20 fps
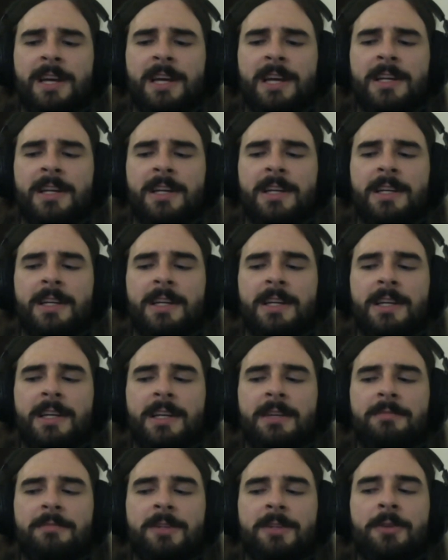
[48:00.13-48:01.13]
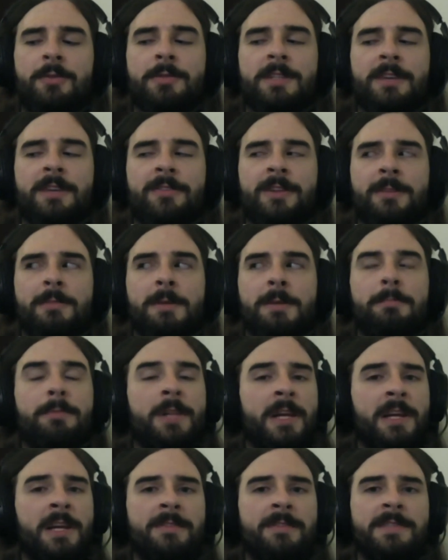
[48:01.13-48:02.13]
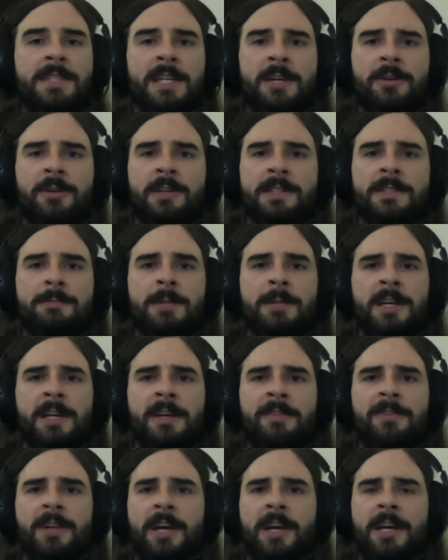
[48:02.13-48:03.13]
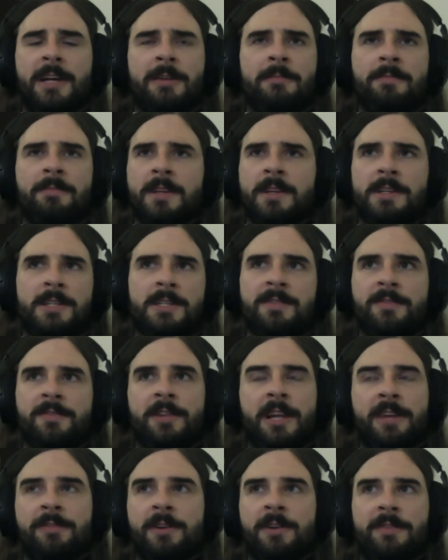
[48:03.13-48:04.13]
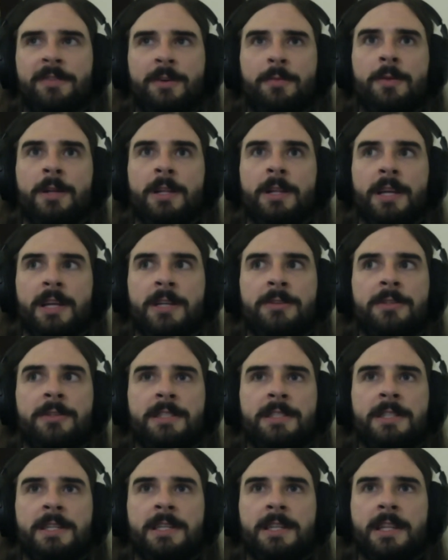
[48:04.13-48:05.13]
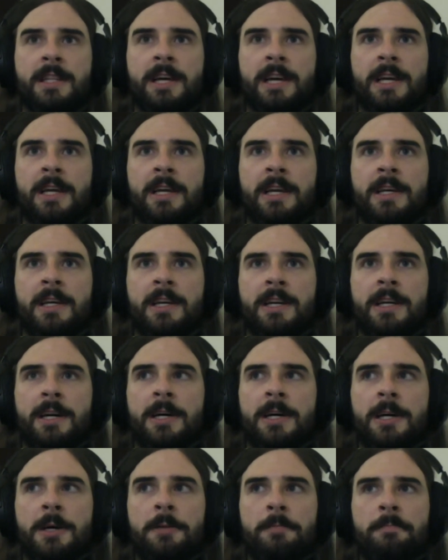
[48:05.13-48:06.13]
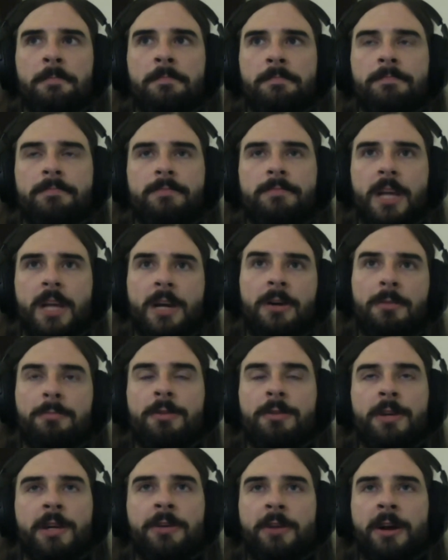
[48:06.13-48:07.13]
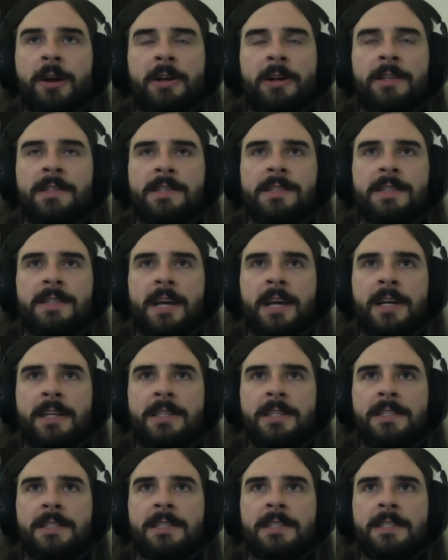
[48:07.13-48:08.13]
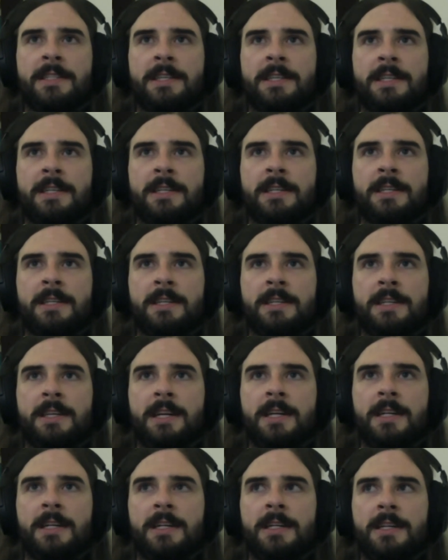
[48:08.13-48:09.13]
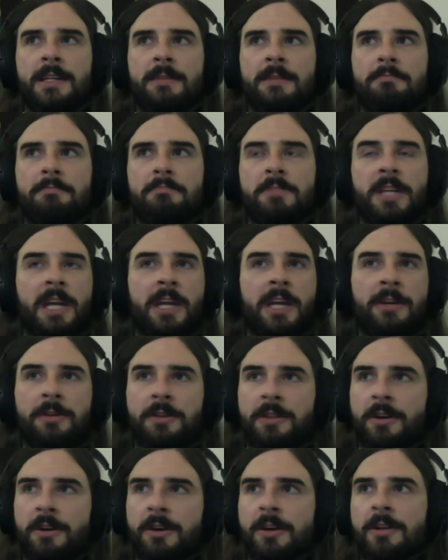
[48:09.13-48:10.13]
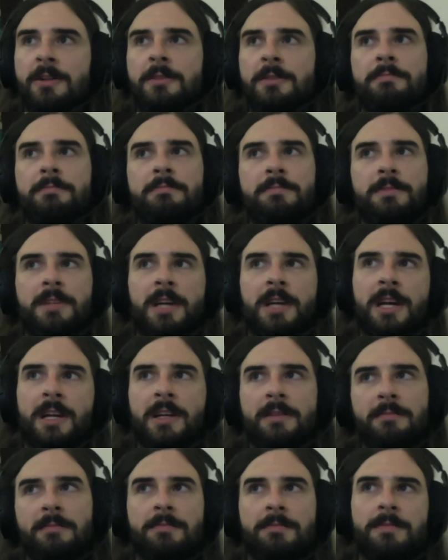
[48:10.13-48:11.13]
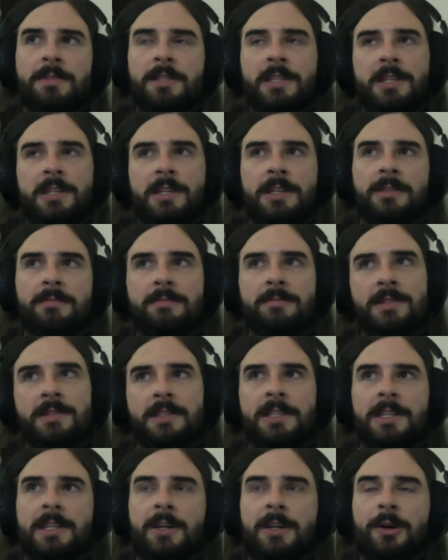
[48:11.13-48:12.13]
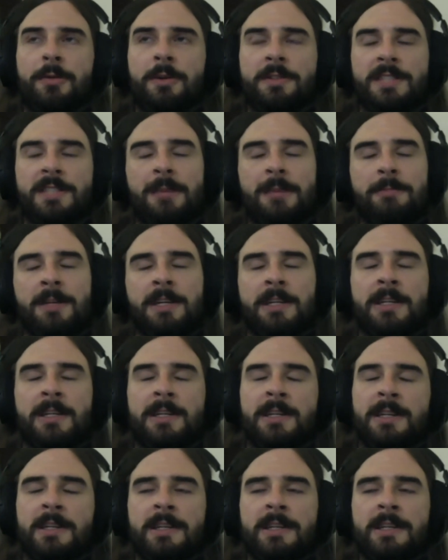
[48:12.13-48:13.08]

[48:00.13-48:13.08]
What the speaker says: and there will definitely be plenty of secrets, plenty of like just flavor if you're really interested in like I don't know, pre-agrarian societies and Neanderthal kind of to Homo sapien.